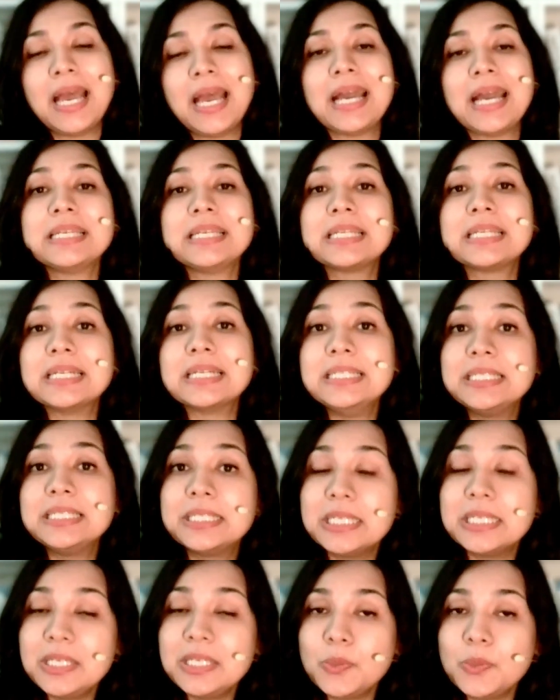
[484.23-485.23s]
and
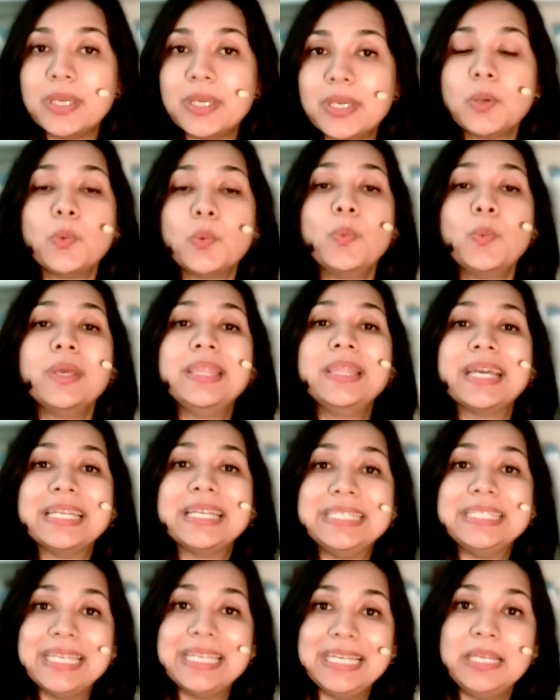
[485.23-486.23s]
continuing with
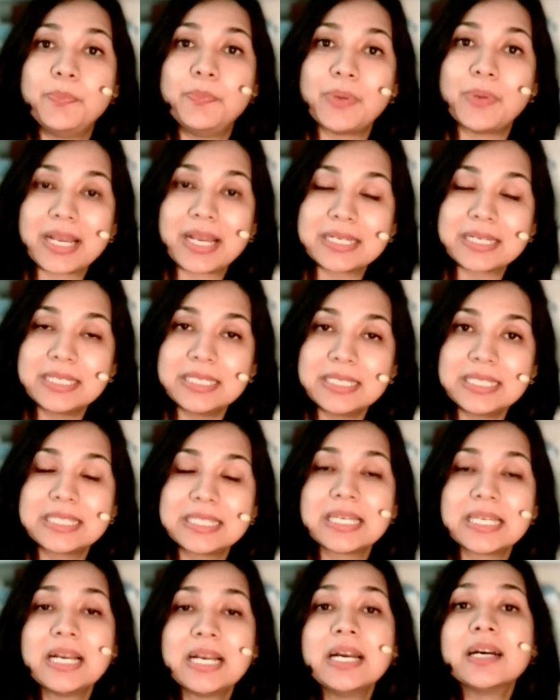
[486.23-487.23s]
daily practice,